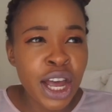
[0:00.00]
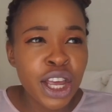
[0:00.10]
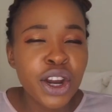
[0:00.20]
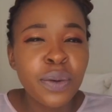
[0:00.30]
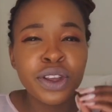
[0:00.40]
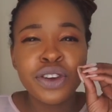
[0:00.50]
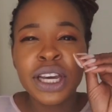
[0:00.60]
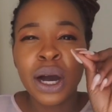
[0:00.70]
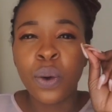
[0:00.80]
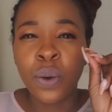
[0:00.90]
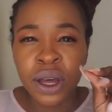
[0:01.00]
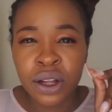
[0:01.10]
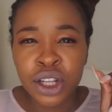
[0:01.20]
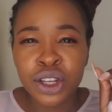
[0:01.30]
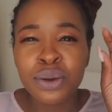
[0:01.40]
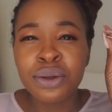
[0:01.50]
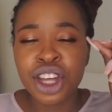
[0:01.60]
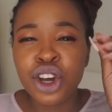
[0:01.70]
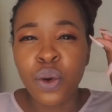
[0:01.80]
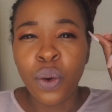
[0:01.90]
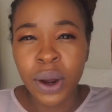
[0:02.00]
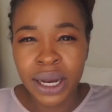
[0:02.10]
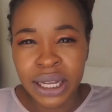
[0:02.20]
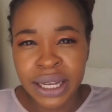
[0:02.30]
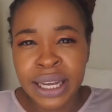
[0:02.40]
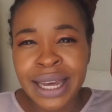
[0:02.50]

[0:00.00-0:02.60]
you know, when you hear oil you think oily.